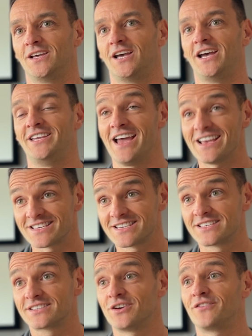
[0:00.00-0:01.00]
Yes,
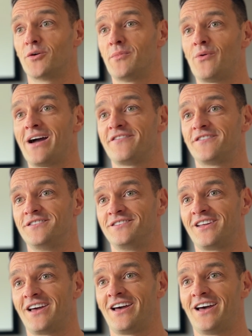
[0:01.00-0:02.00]
so I've got my wife and
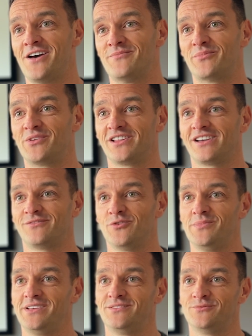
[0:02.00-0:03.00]
my brother will
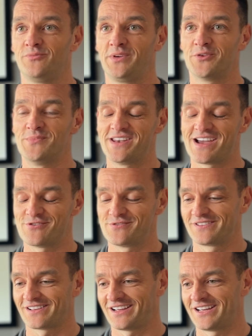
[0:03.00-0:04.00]
be coming down
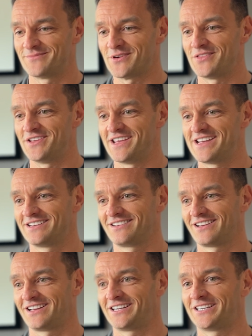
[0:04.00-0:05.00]
on the day,
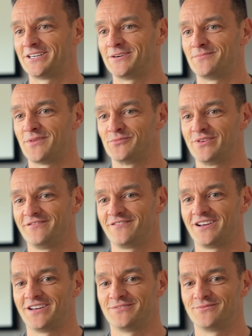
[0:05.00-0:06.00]
and
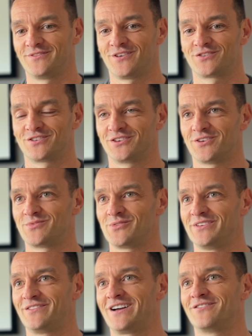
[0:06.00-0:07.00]
we've also got
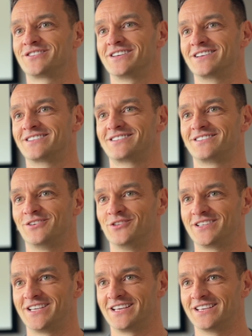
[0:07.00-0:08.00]
probably 5 or 6 other
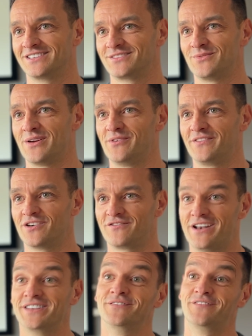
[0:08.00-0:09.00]
tickets where we've got
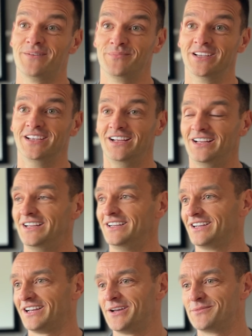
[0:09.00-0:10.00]
friends and family
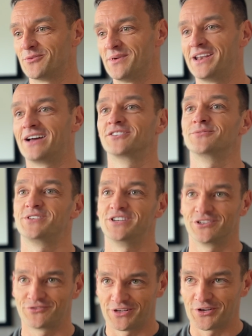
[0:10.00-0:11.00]
coming down. So my
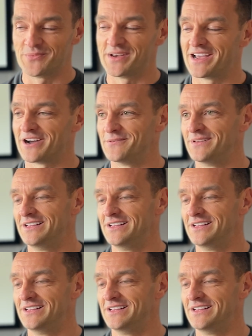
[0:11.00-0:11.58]
children are coming down.